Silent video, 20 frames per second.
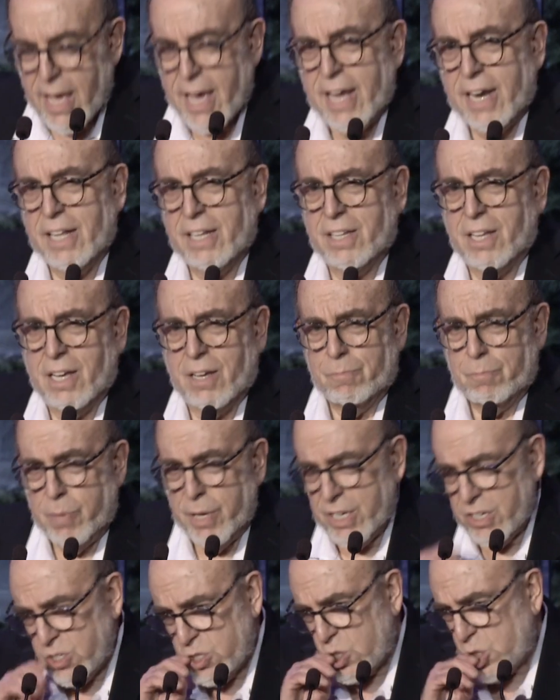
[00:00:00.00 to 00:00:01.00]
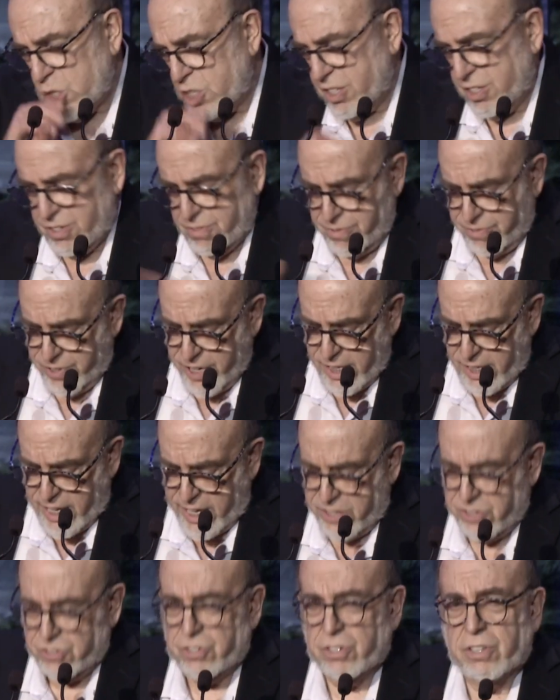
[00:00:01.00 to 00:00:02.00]
And in the pieces as a
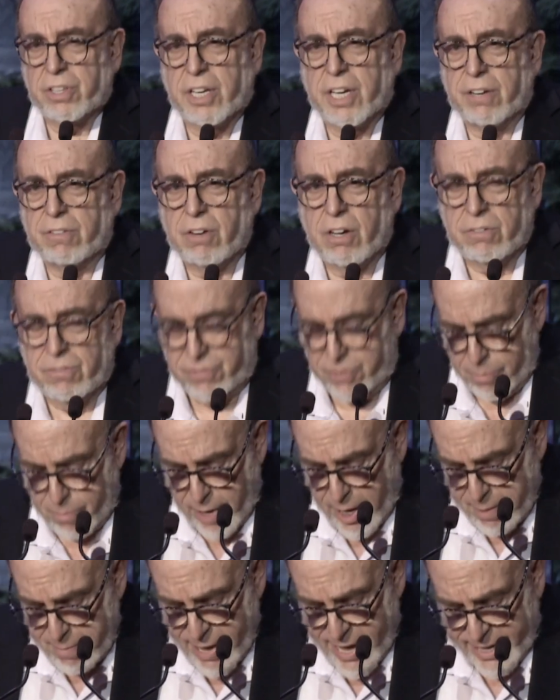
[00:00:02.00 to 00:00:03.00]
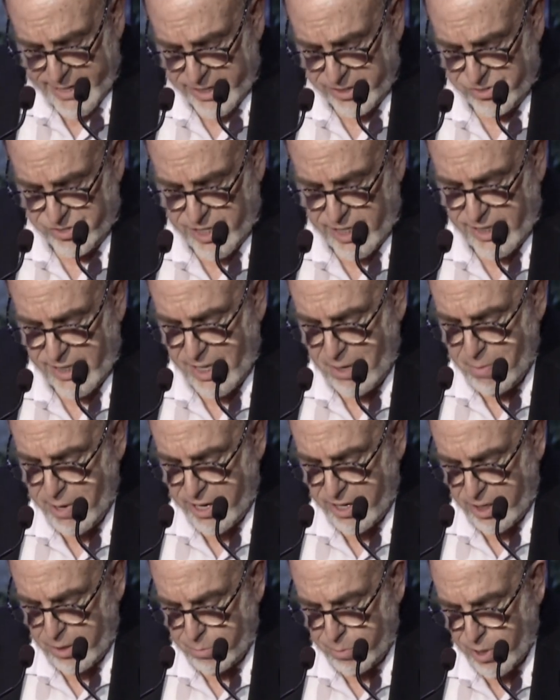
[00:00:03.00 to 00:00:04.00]
freelancer that he wrote for my magazine, The
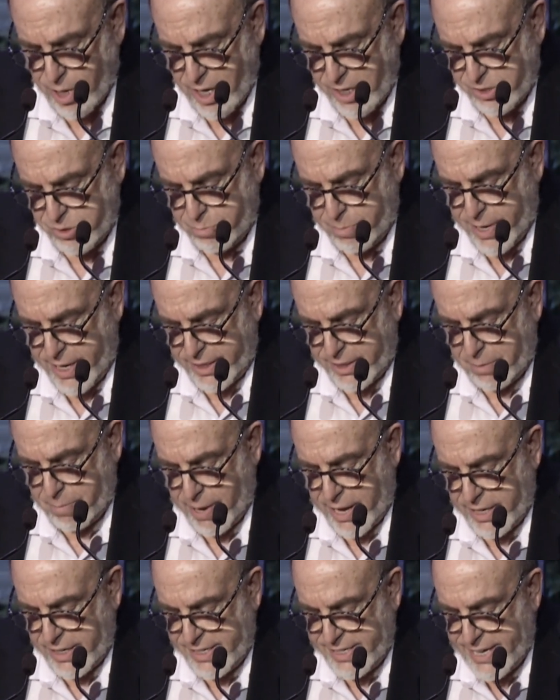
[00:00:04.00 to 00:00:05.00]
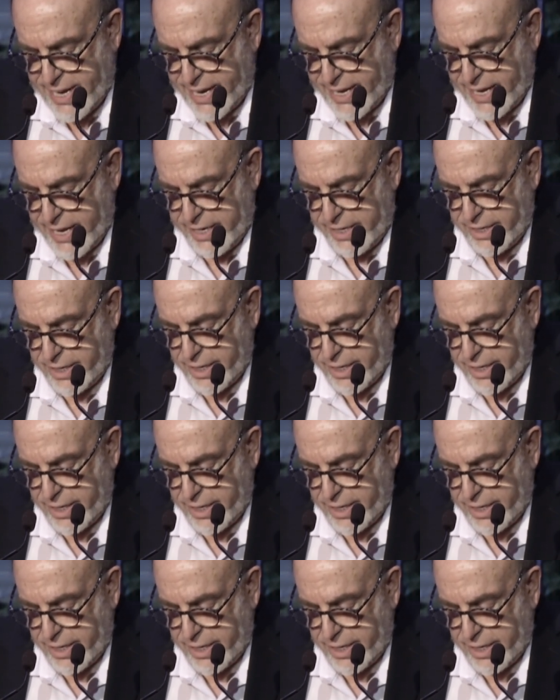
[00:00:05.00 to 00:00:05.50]
American Prospect, about a decade